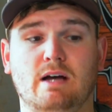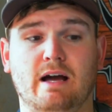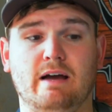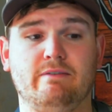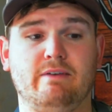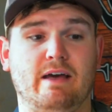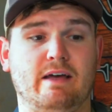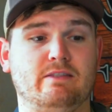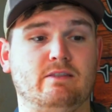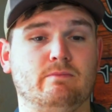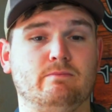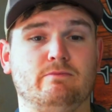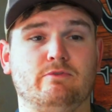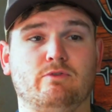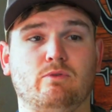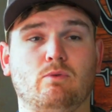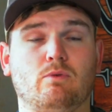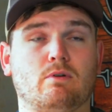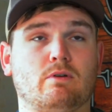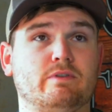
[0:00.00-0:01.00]
I've had them
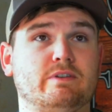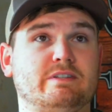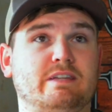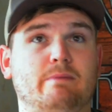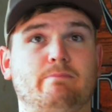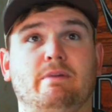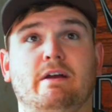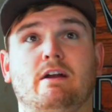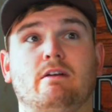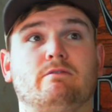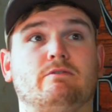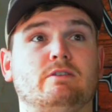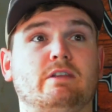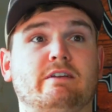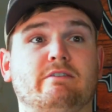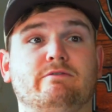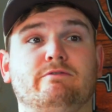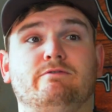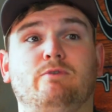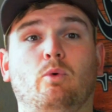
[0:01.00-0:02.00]
for the same pair for
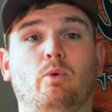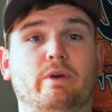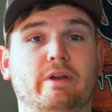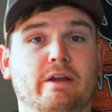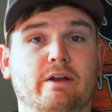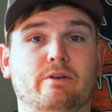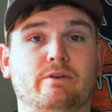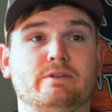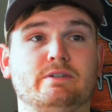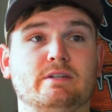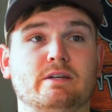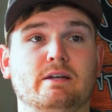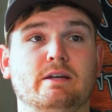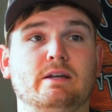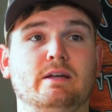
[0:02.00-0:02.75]
like 4 years